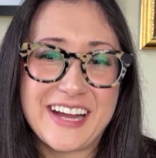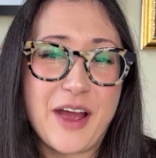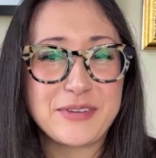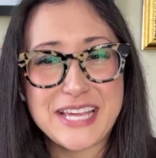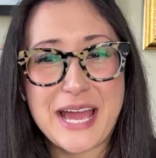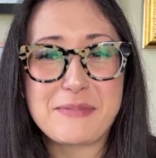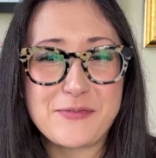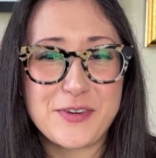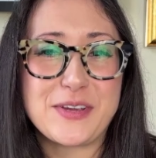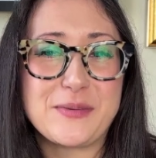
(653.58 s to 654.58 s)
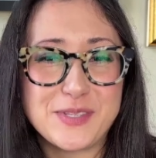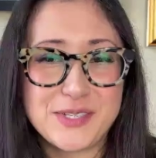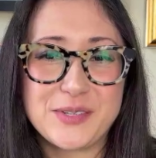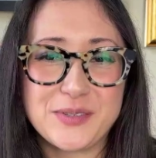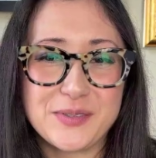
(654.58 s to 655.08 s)
I was happy for him
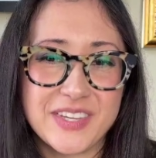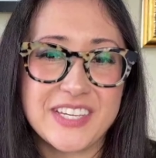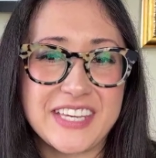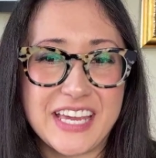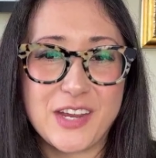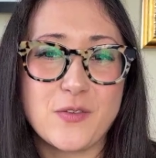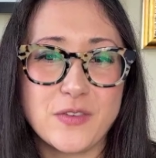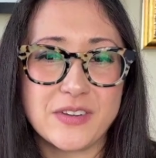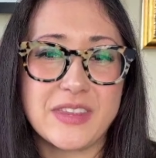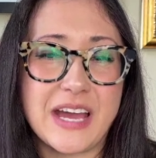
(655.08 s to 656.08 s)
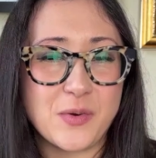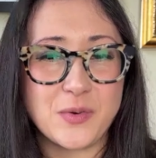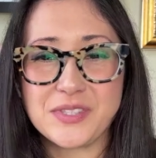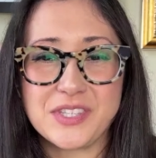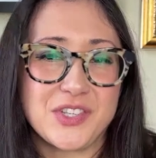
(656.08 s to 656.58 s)
too, because getting over that whole
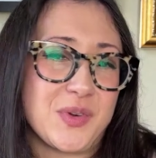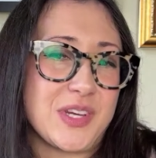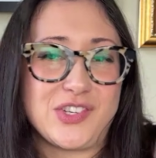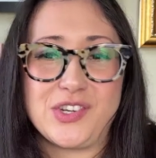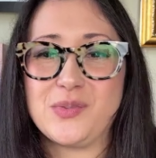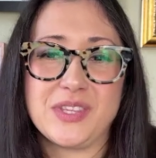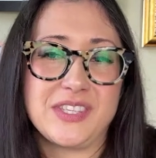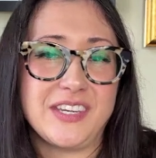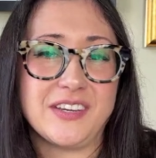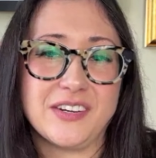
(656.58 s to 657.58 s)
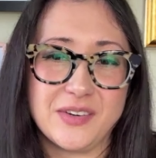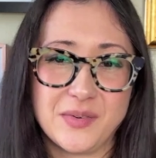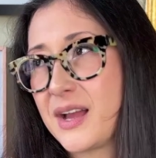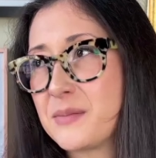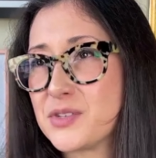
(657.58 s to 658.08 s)
situation with Tyr,
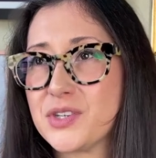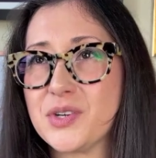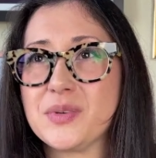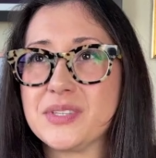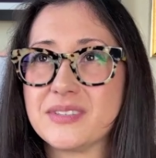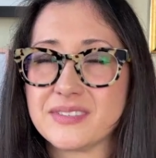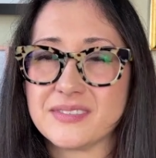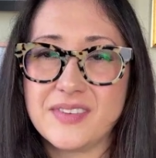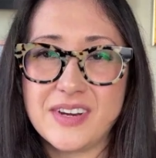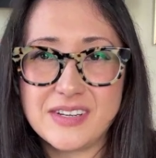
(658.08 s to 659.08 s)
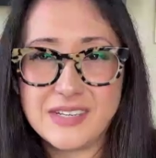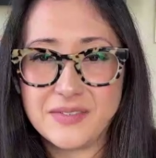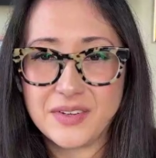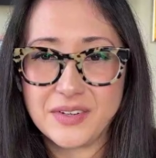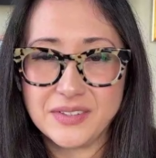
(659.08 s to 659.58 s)
I'm sure, was very
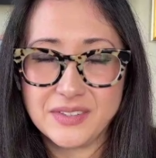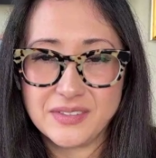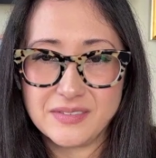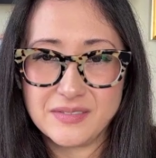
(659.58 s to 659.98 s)
difficult and